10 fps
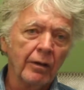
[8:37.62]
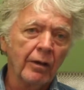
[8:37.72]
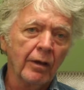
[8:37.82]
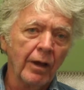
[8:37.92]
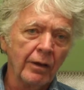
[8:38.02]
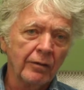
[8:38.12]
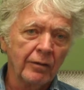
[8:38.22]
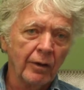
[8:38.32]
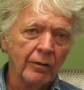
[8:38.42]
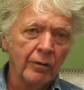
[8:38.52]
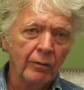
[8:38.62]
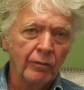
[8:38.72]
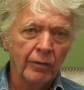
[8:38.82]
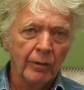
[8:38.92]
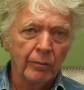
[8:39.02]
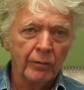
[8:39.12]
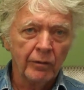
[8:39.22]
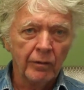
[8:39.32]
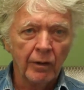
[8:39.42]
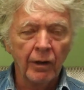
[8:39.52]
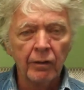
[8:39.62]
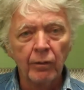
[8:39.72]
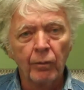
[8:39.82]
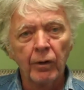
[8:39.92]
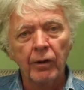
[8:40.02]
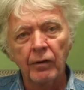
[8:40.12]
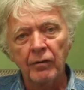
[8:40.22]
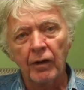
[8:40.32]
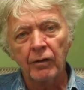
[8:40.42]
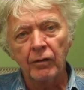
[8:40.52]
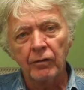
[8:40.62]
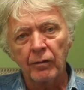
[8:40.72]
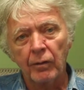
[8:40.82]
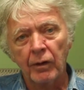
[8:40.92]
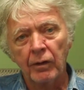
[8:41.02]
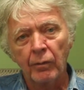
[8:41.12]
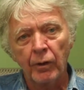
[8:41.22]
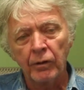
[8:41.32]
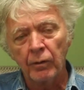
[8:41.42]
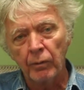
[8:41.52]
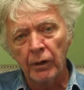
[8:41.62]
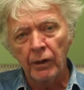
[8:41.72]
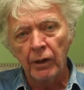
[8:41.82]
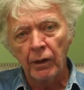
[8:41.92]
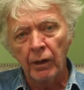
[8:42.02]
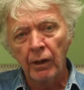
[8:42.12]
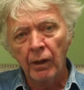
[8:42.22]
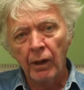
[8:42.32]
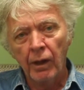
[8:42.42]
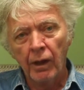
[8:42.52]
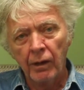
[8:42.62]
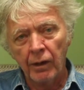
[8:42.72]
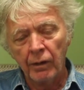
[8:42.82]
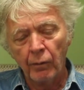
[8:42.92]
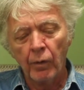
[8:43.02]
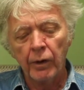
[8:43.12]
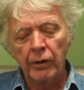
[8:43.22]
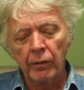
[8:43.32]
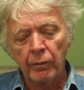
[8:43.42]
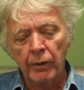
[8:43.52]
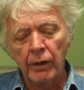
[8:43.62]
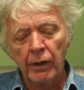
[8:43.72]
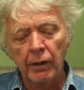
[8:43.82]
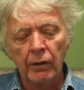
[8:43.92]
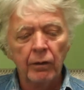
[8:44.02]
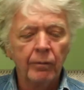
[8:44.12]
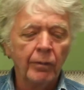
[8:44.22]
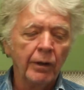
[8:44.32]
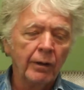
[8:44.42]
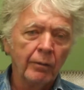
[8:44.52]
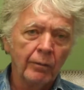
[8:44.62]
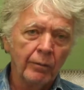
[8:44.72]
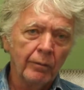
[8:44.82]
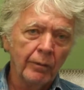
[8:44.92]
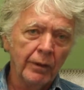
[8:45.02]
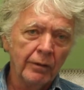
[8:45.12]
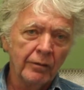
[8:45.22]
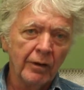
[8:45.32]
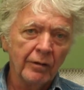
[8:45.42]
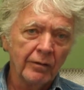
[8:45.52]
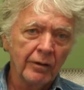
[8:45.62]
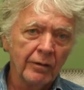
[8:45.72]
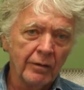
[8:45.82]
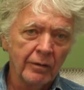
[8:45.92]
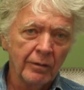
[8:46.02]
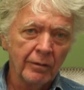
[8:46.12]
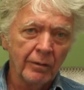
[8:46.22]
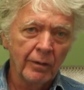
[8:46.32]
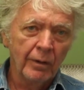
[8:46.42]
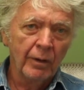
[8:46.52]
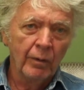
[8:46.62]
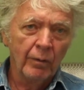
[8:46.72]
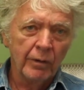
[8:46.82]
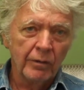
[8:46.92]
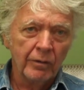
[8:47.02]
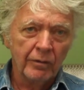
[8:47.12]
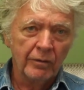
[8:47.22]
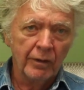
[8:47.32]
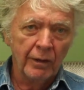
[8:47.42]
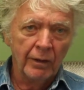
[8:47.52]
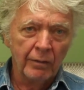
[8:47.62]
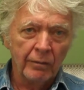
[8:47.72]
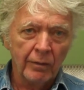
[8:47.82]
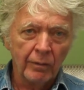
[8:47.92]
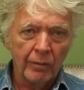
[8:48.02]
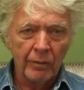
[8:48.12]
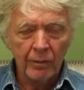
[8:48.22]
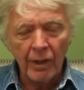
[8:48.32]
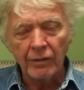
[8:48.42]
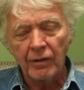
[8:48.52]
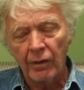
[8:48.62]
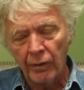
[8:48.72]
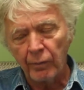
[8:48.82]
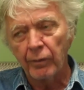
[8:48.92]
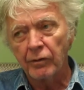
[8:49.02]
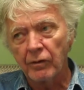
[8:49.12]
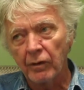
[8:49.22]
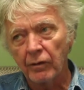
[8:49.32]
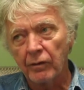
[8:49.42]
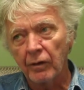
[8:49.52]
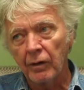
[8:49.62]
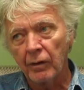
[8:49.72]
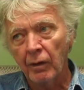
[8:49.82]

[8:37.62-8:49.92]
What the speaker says: kind of saw 2 films in your head, the one that's on the screen and the one you're reading. And then the one you're reading could be readjusted to what you see. So that's how the original did.